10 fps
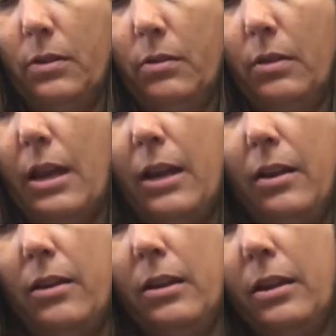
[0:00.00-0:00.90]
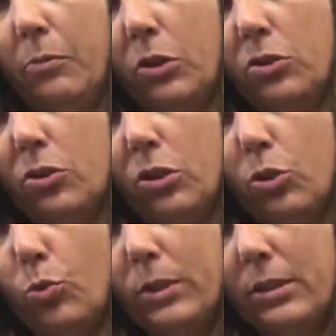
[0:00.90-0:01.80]
Okay, now I'm just going to
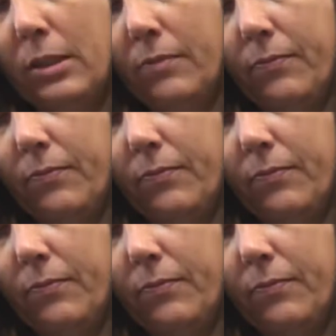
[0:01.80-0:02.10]
twist it.